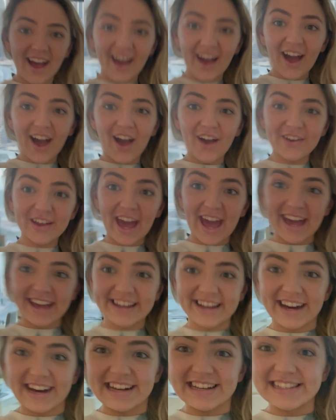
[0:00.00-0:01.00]
Okay
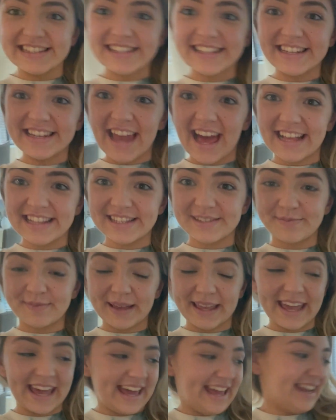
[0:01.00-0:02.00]
guys, let's
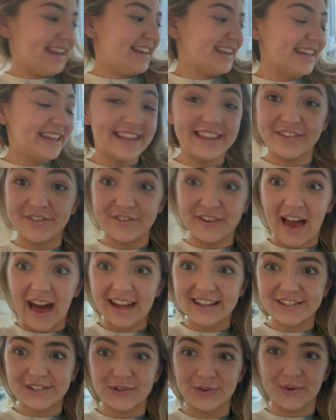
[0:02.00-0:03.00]
begin the flat
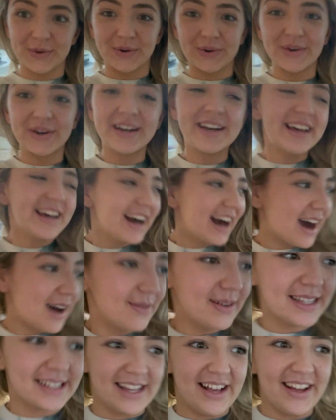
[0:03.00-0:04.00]
tour. I'm
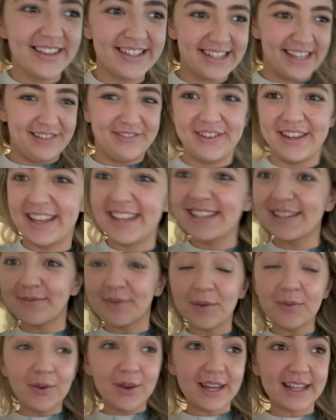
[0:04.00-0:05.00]
excited for this. I've been
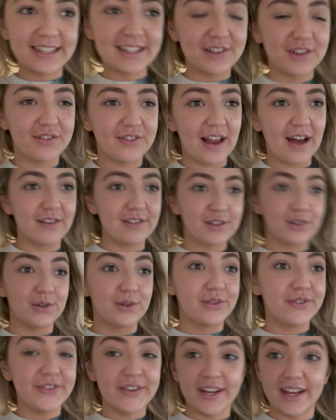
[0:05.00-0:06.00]
wanting to do a flat tour
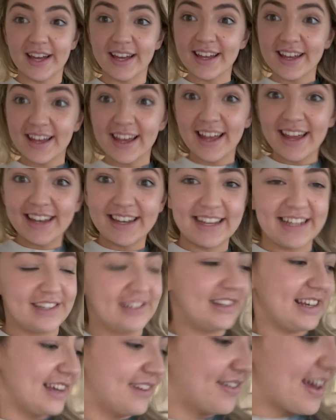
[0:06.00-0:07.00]
for
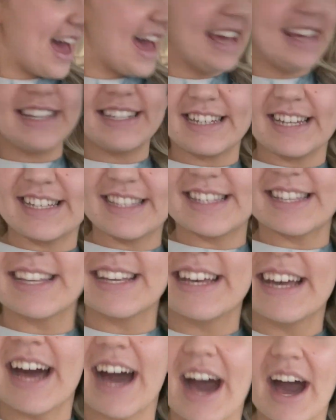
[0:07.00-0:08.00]
literally for ages.
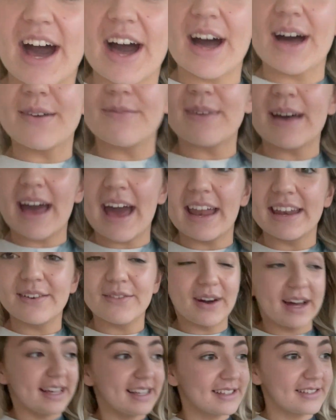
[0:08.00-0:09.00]

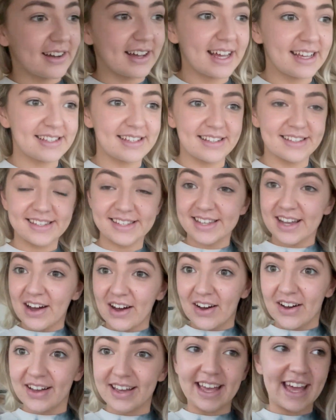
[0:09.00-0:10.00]
Anyway, so I guess I'll start
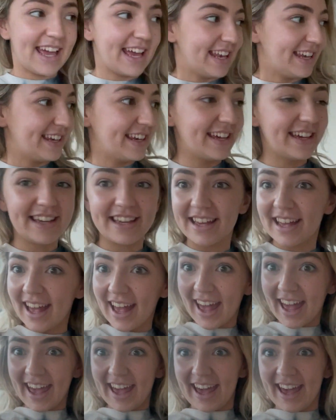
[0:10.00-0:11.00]
in
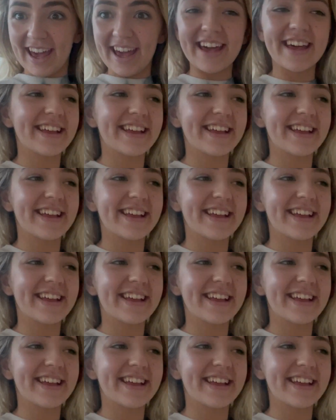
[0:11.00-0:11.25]
here.